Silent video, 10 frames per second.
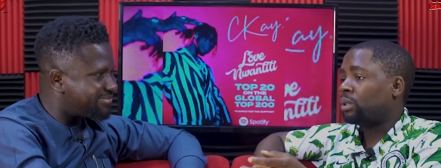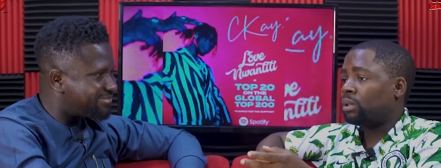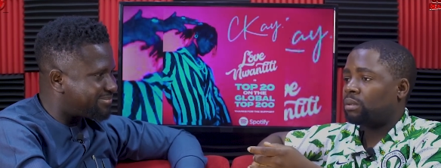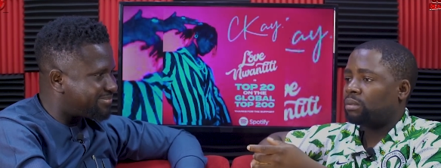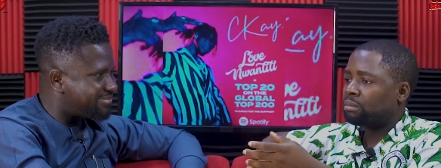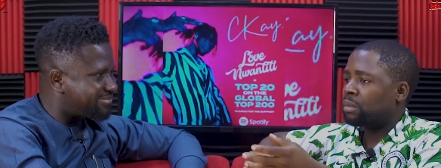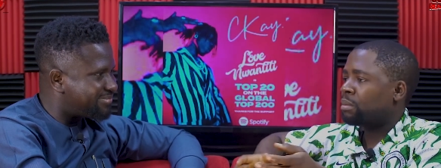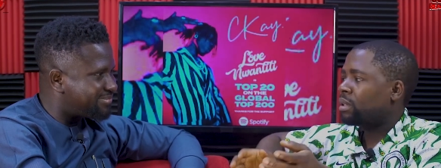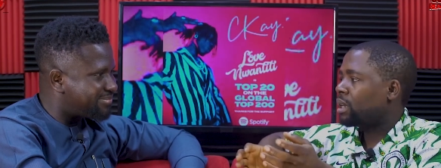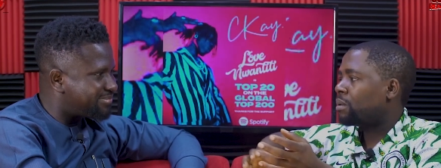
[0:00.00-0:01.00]
Speaker 1: with you,
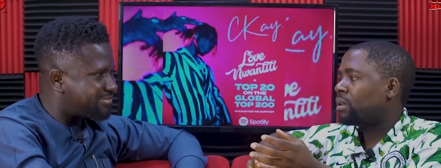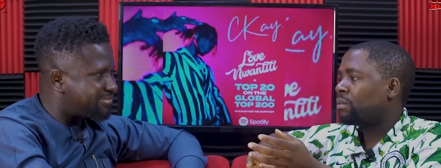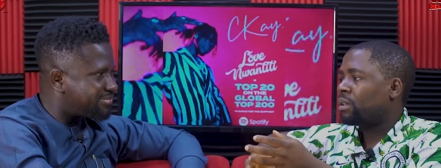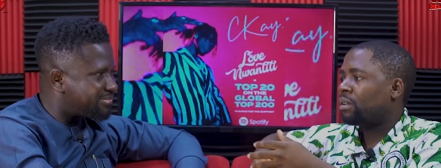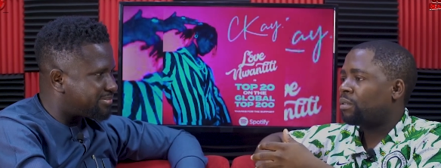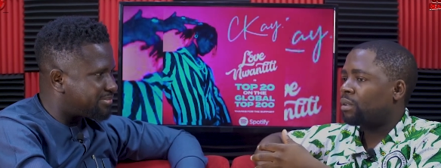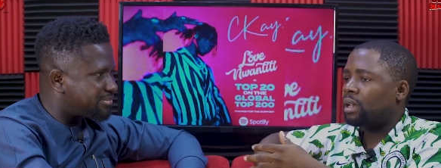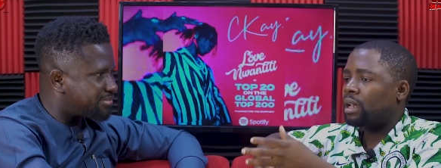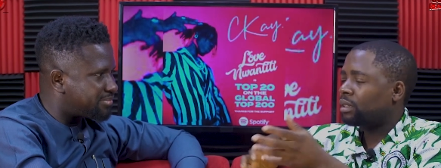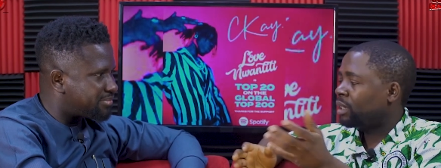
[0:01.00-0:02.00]
maybe get one of the few
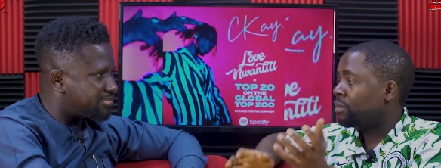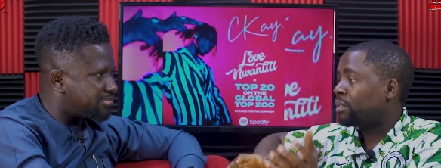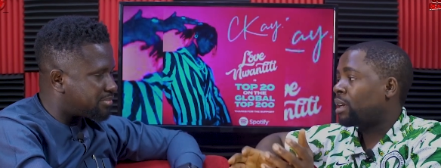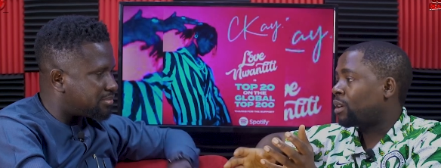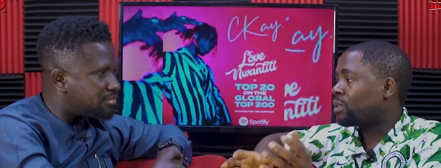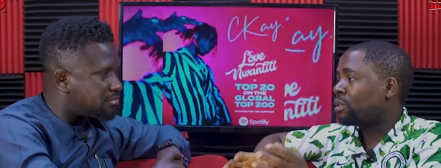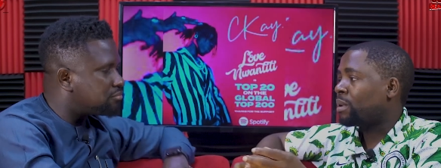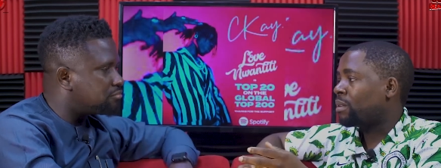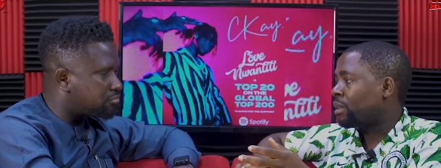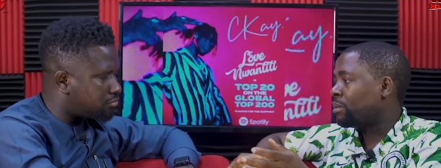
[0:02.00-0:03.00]
guys if they're going to
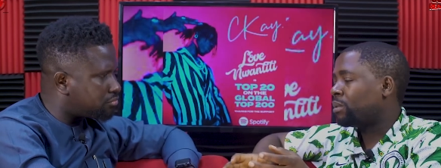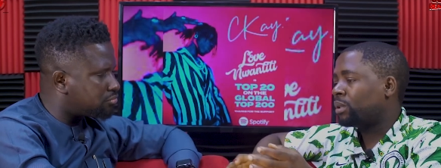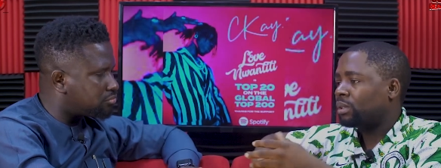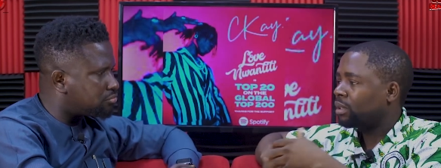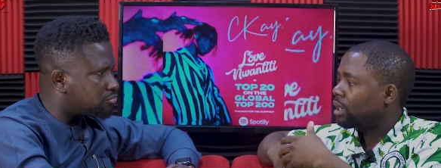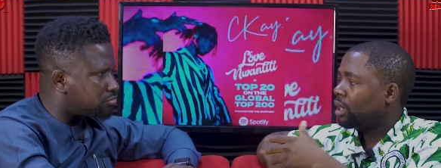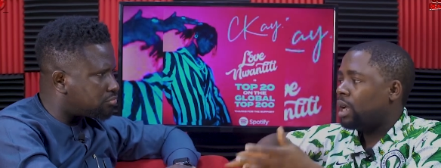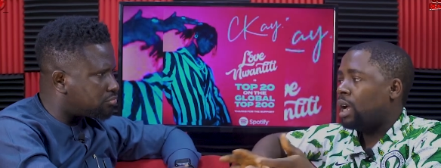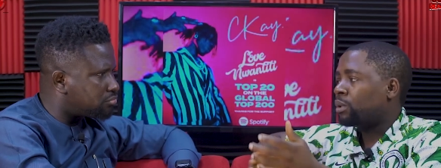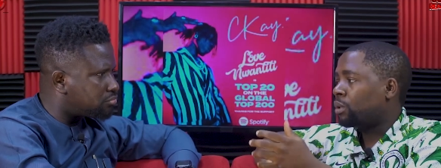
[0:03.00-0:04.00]
be mm mm-hmm,
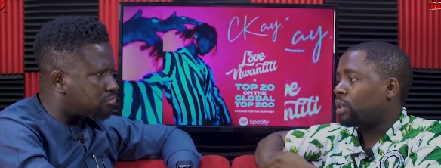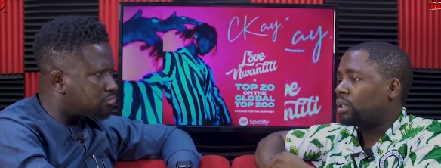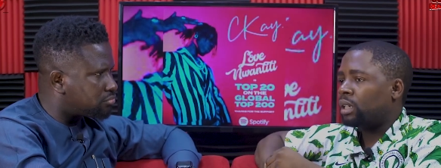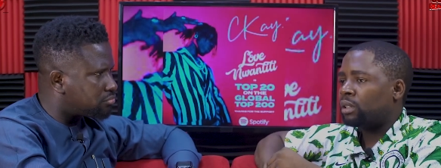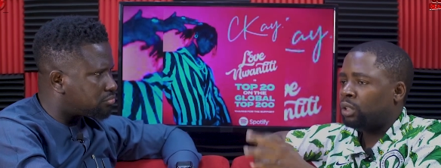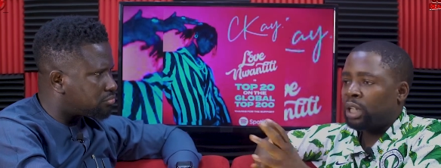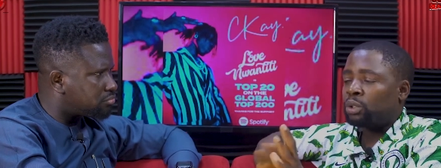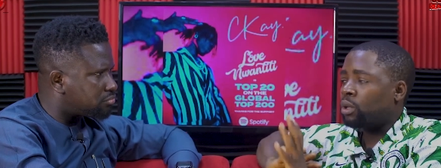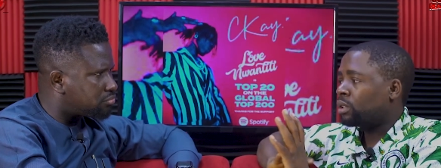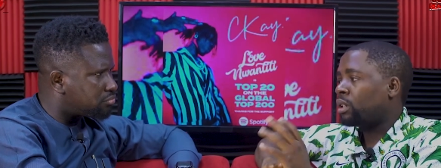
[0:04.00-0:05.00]
mm-hmm. and do your thing. A
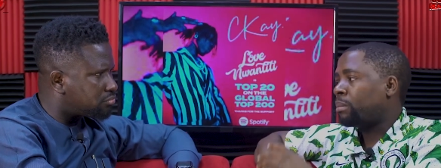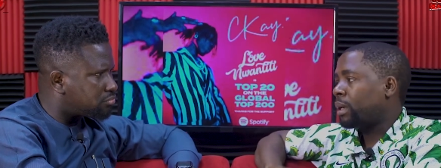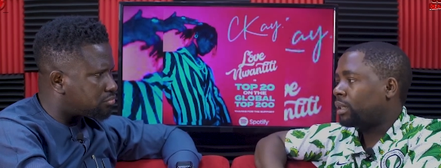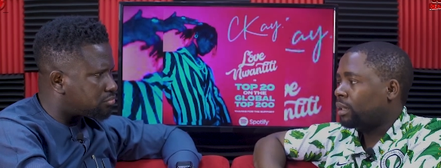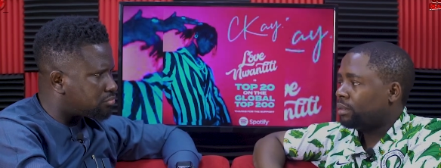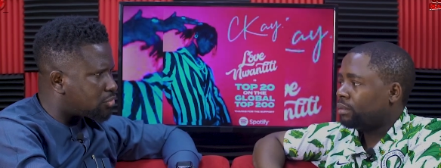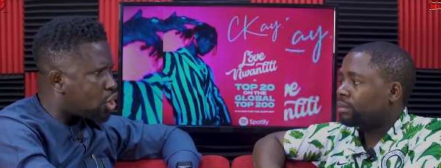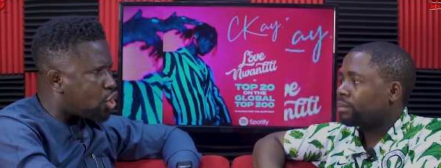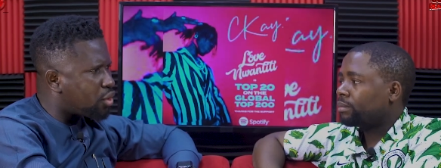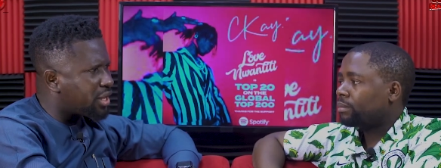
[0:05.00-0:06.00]
tour is not a bad thing.
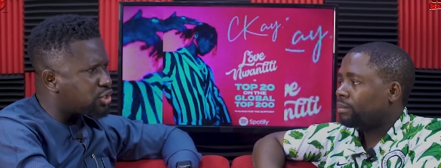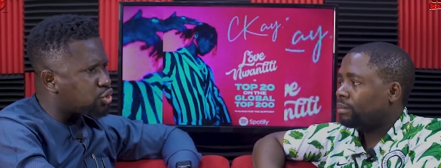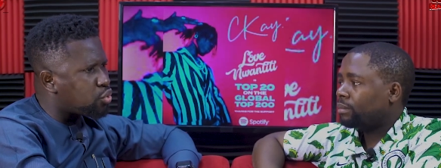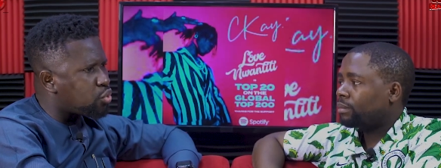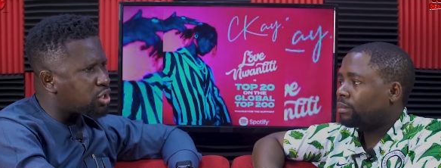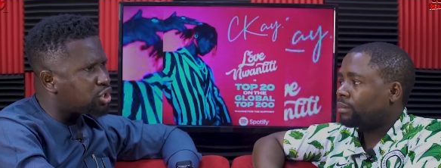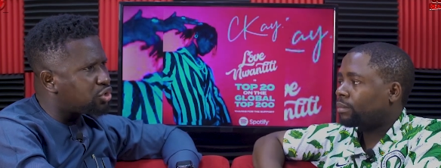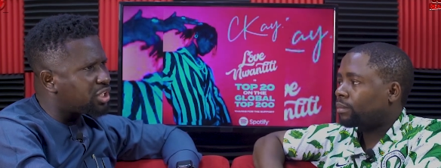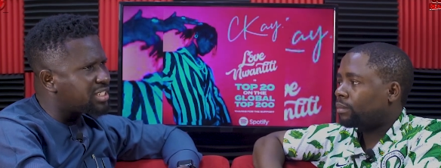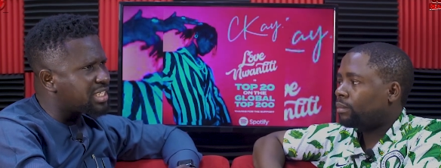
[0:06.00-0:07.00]
Speaker 2: Okay, so what do
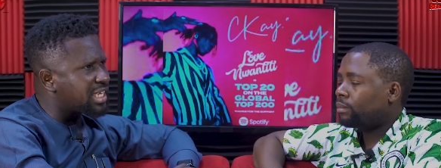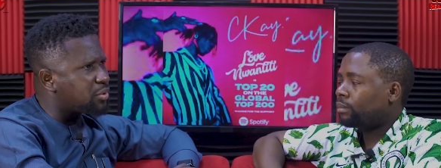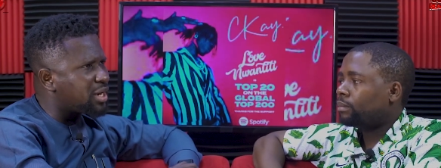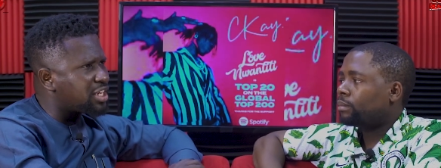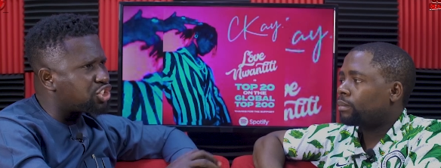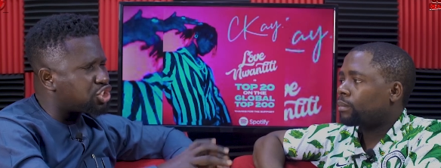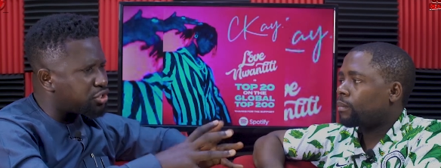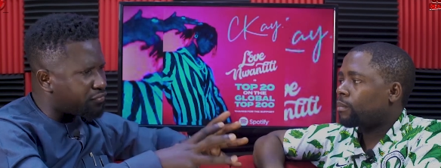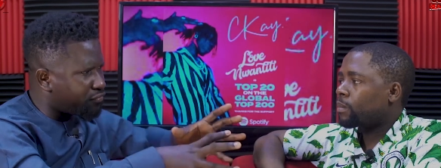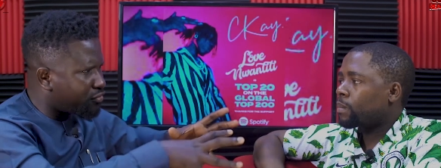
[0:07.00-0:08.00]
you think CKay would
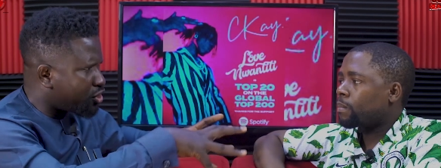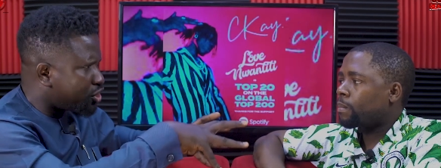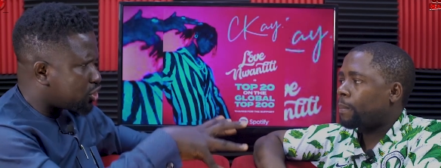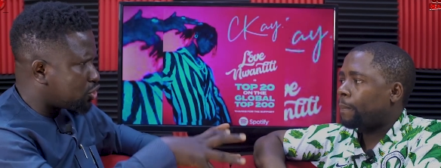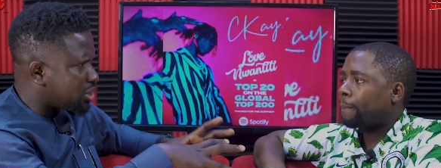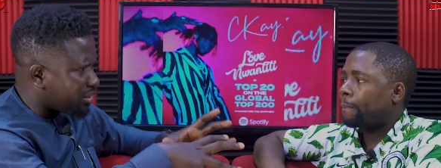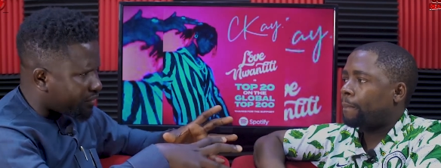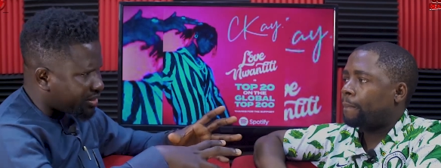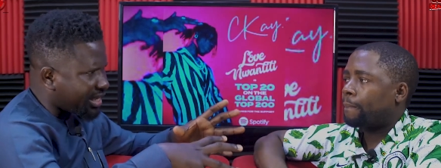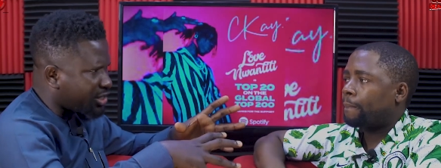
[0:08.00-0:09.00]
achieve, you know, if
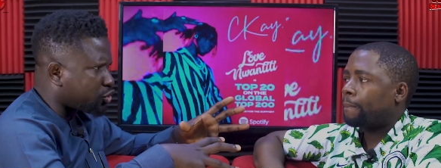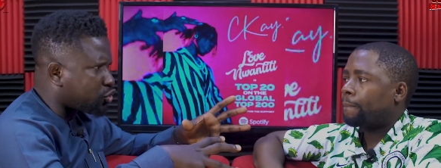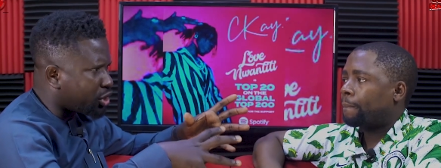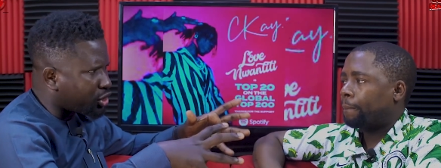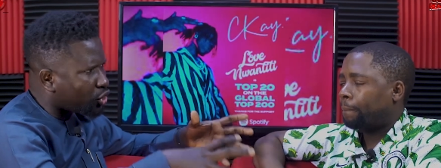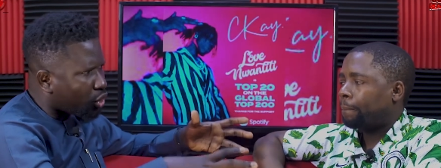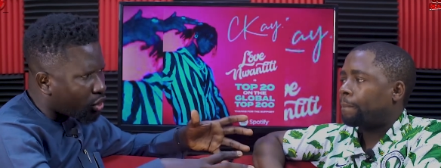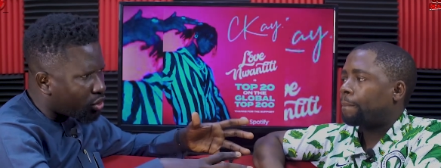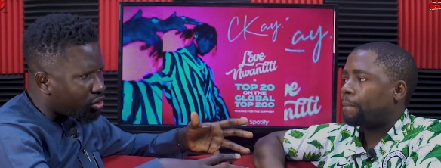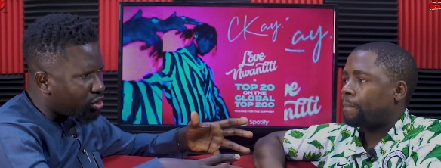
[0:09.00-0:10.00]
he decided to go on a
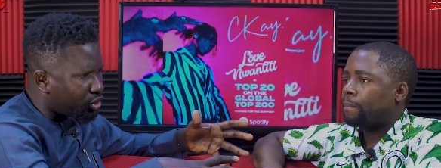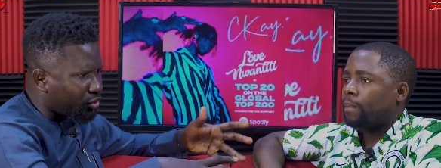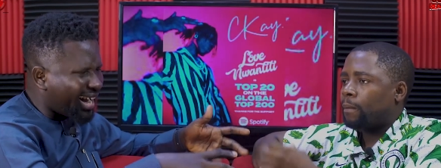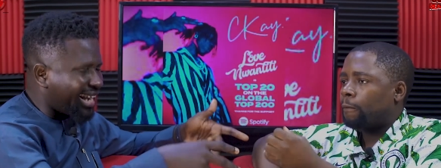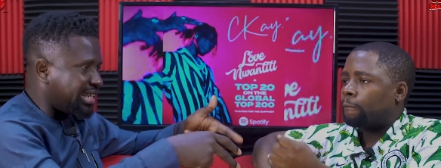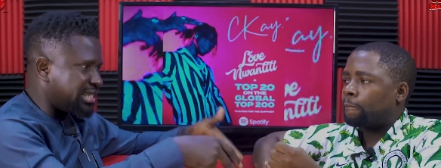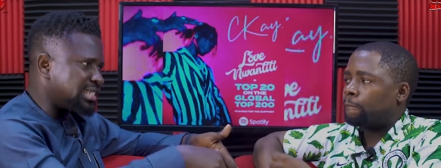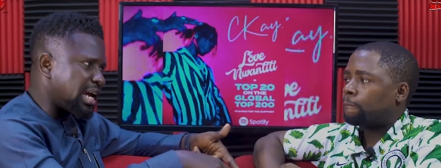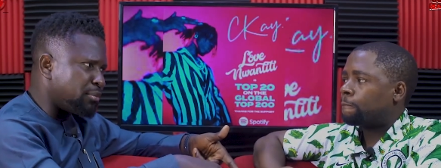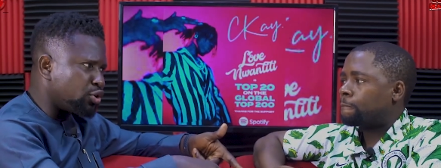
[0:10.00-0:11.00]
tour, you know, at this
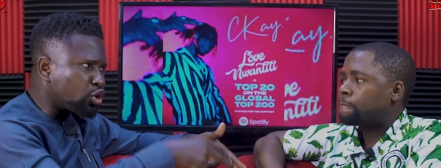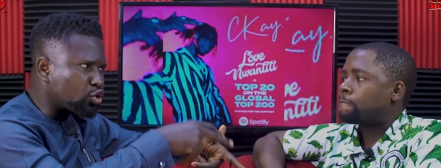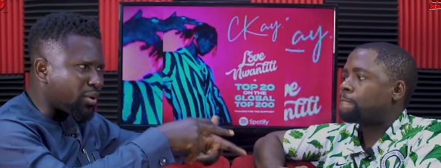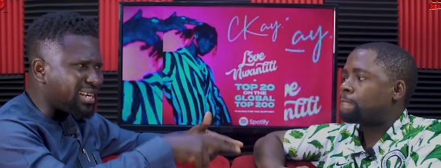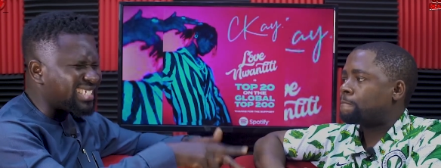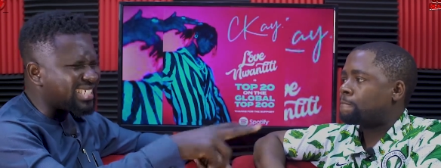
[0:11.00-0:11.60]
time, not when it